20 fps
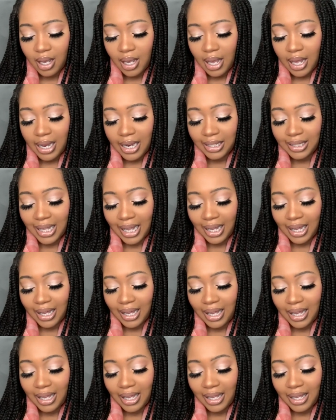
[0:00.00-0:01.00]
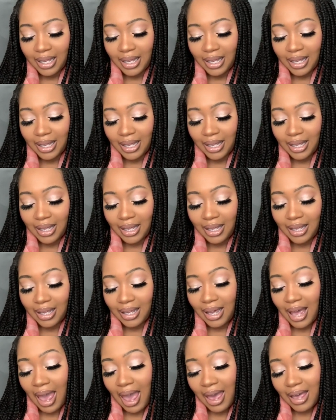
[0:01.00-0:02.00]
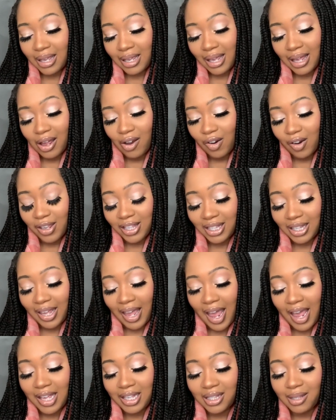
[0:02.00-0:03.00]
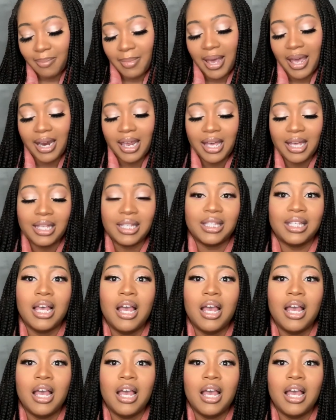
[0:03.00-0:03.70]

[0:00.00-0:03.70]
it looks like a I don't know, it's a Casemetics,